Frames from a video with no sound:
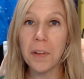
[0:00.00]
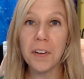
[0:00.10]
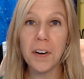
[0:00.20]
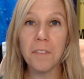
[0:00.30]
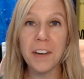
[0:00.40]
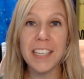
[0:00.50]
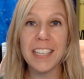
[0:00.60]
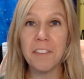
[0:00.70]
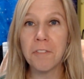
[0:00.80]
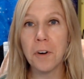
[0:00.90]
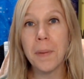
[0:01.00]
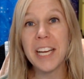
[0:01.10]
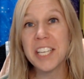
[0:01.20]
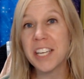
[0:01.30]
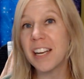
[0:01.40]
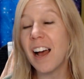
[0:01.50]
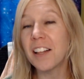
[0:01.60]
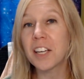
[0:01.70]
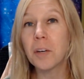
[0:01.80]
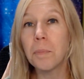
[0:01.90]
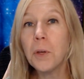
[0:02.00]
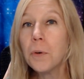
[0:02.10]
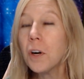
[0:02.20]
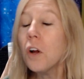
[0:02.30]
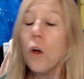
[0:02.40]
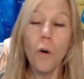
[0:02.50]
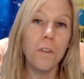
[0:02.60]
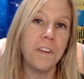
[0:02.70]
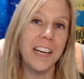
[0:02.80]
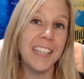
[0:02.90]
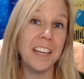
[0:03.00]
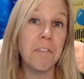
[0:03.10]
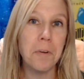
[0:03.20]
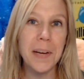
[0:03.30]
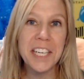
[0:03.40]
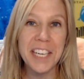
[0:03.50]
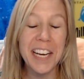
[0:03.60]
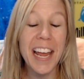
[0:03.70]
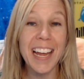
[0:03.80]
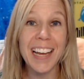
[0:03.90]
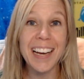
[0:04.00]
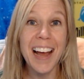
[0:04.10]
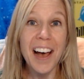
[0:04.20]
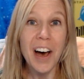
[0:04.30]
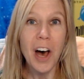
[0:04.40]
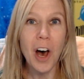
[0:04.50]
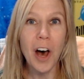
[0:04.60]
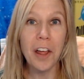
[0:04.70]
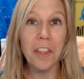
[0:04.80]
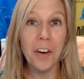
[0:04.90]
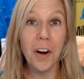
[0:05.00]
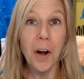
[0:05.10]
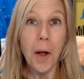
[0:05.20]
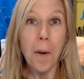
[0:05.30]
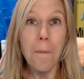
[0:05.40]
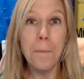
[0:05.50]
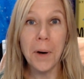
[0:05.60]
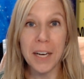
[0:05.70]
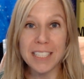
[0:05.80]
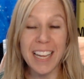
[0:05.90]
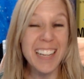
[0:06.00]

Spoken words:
whether finding the information on the computer or finding the information in other books.